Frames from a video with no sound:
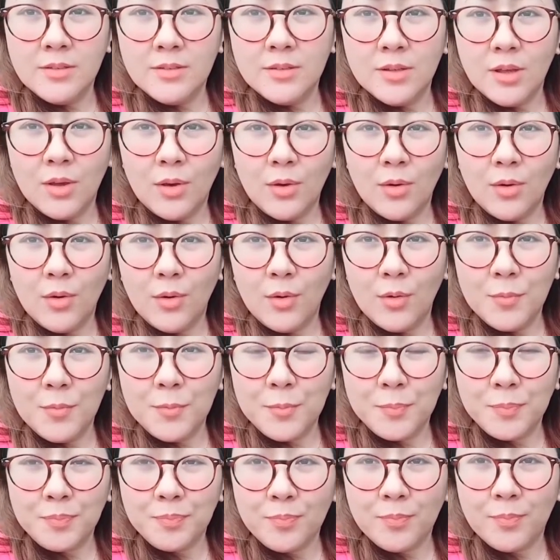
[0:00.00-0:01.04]
So
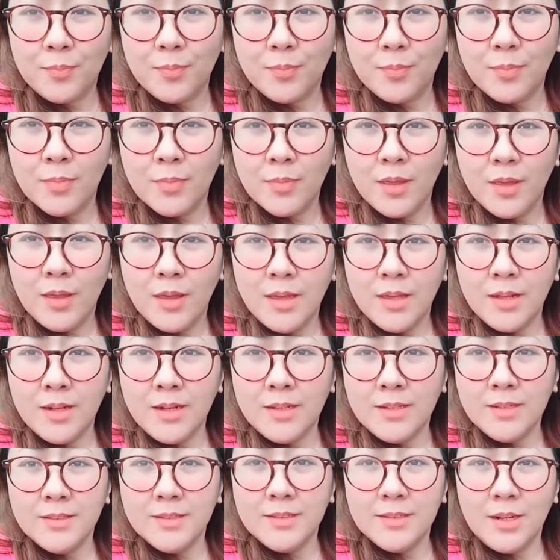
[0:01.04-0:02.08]

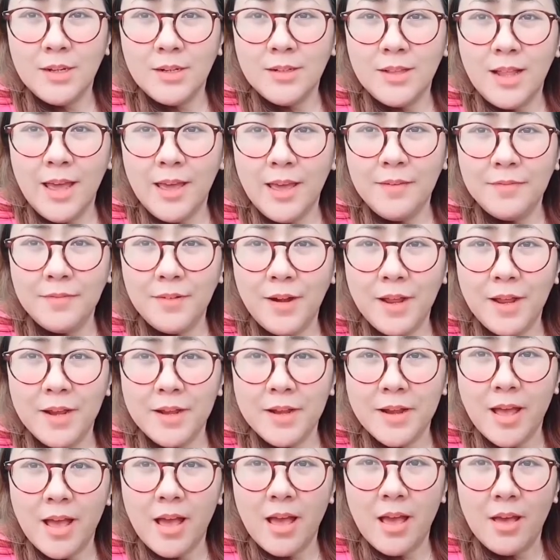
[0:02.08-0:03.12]
this is our life
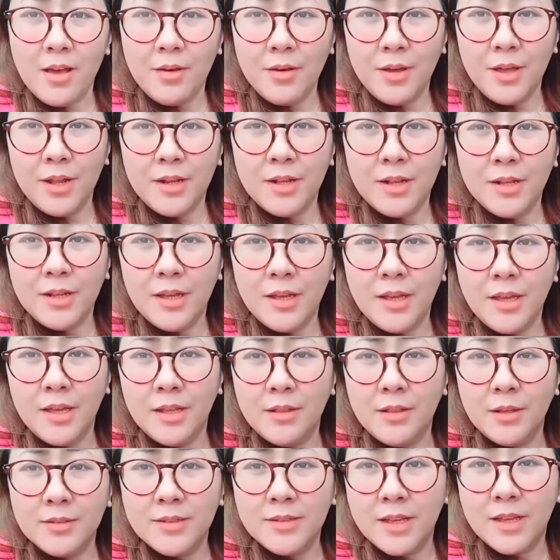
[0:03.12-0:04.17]
right now.
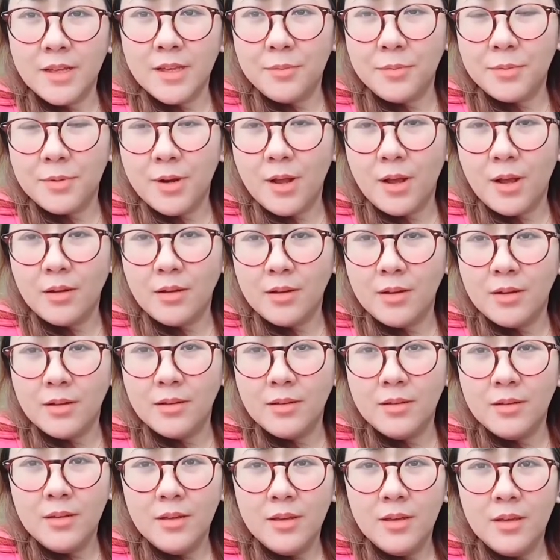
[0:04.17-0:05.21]
It looks like we're not
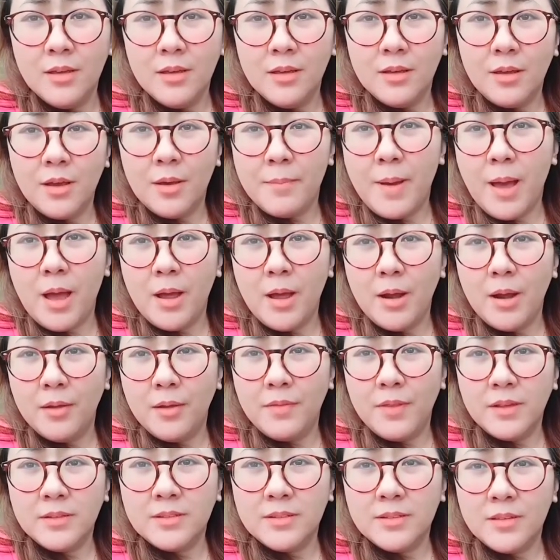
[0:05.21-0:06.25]
gonna come out
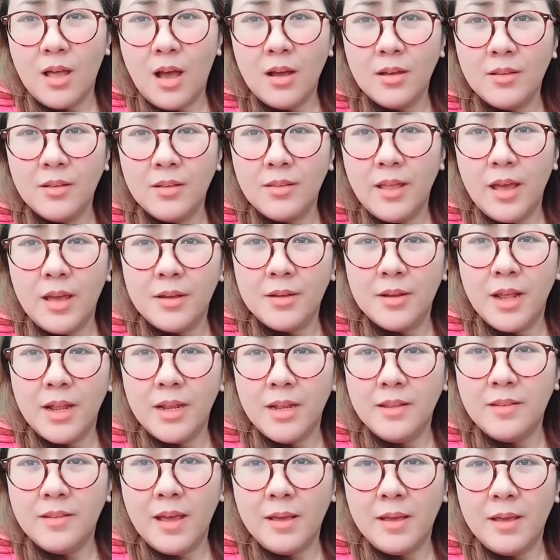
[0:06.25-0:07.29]
of this lockdown
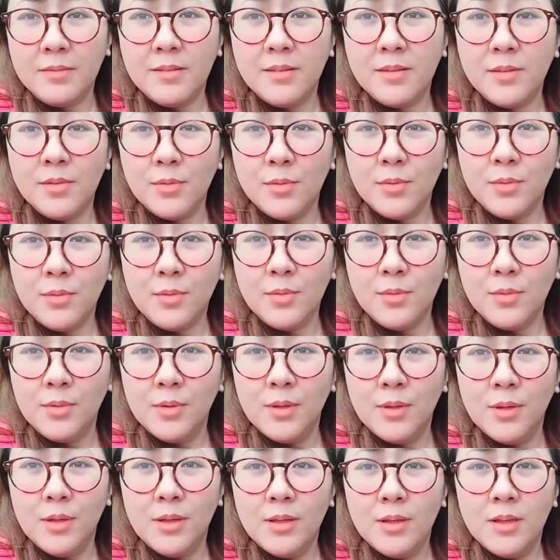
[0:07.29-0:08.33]
anytime soon.
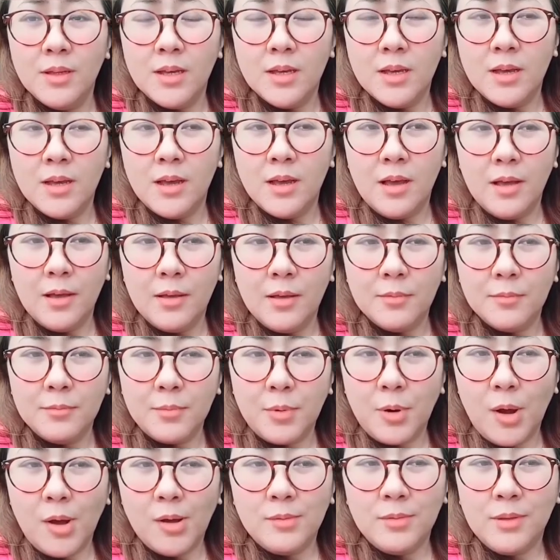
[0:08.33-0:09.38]

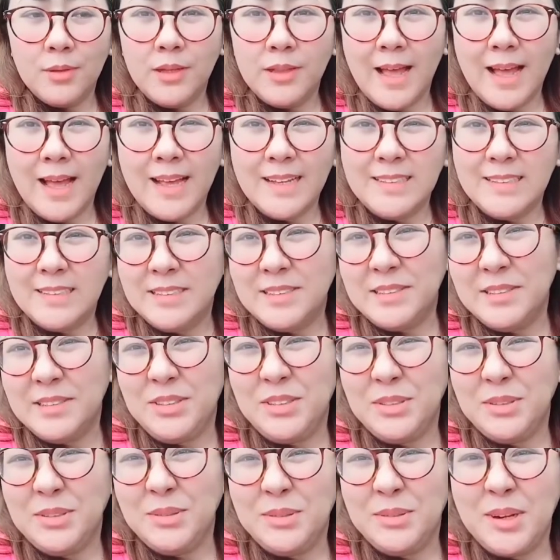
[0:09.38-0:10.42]
Probably last till
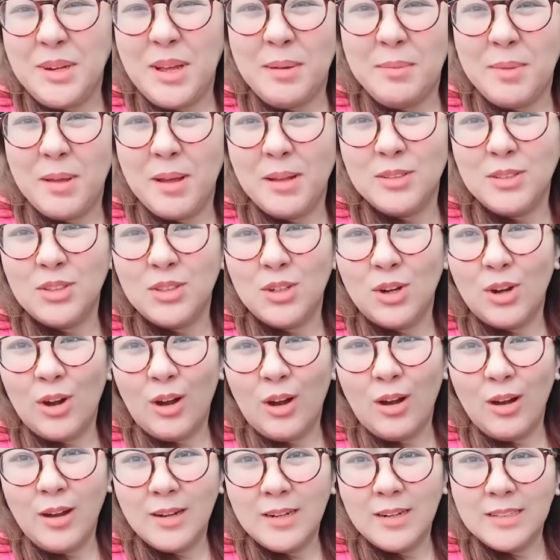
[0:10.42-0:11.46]
June, I'm not
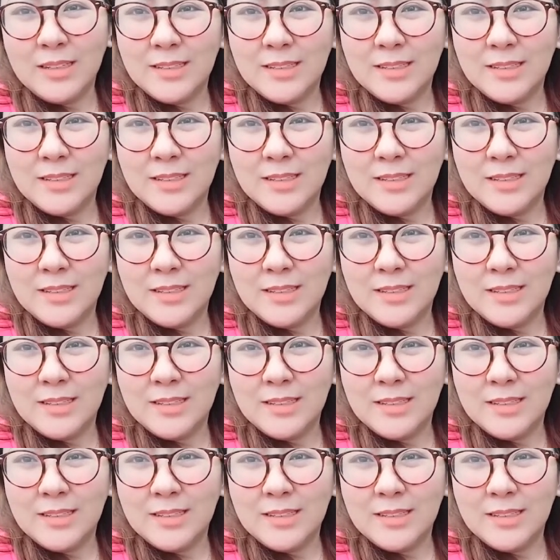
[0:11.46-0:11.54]
sure.